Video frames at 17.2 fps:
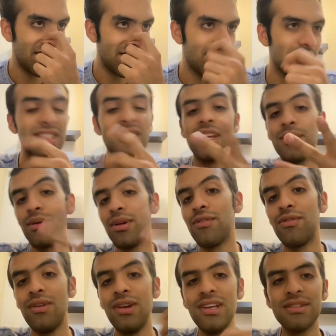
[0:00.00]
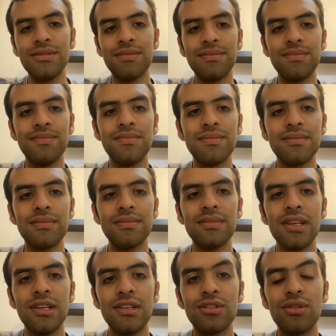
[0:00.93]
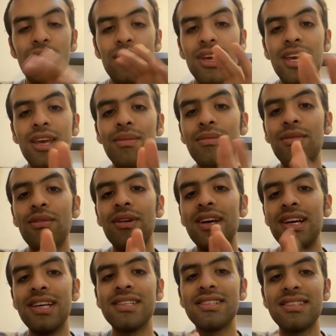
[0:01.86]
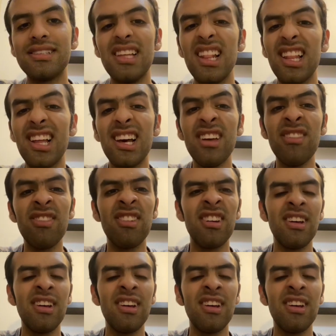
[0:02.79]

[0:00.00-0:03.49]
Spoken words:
Ceremony Foolish. So Ohim is still alive.